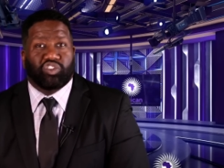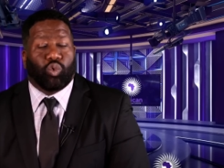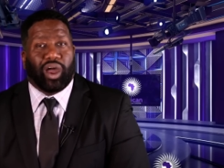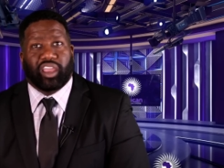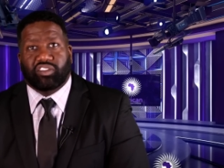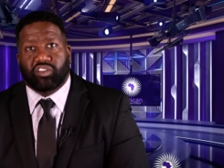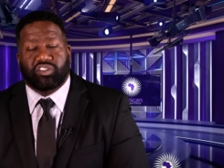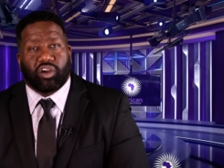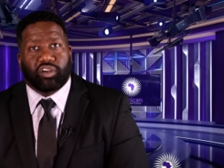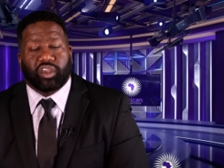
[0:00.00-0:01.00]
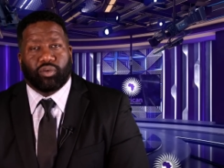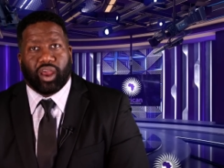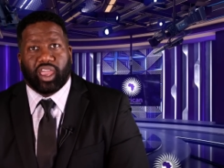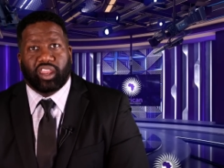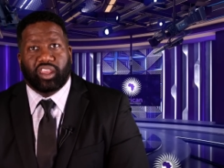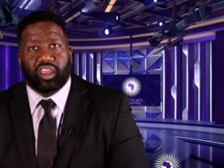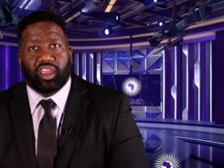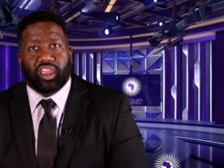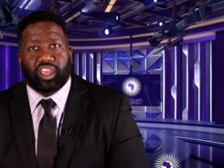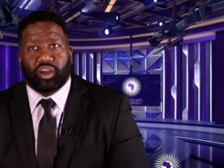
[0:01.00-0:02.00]
twice to Turkey, right?
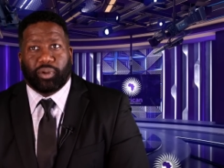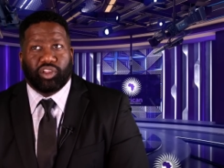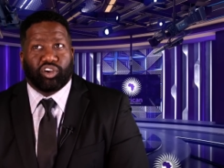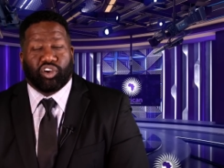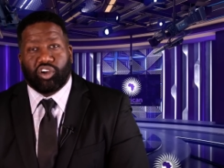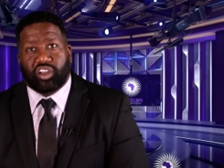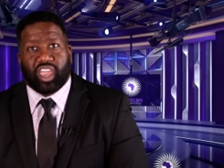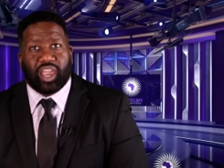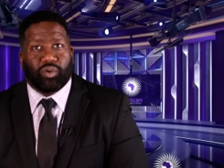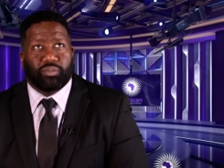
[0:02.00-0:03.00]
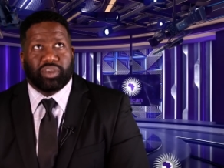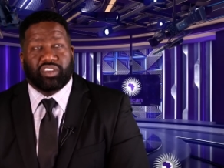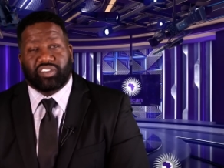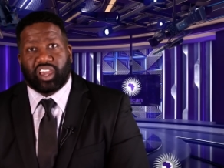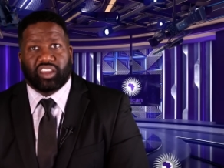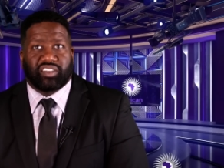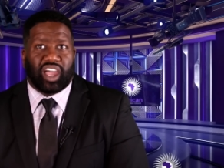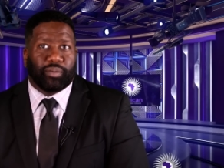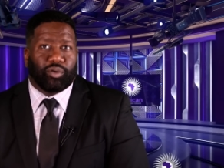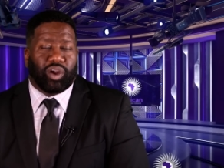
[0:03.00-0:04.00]
You know, my little girl came with me the second
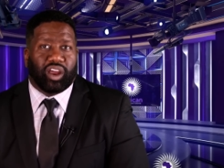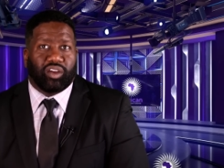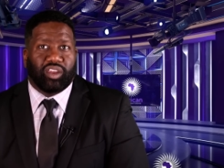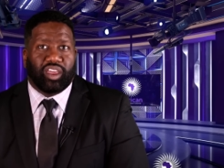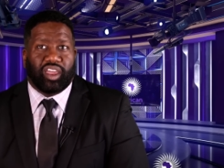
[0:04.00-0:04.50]
time around